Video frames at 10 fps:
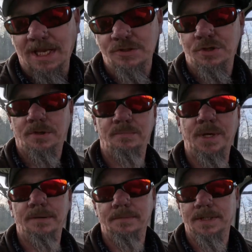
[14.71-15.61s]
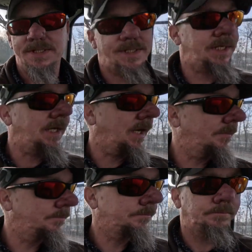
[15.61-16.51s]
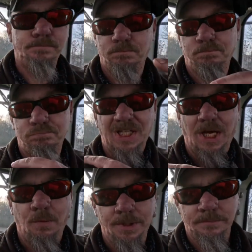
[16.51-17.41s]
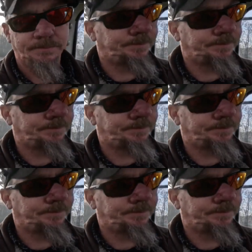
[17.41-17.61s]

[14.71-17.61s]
as you can probably see, I'm plowing.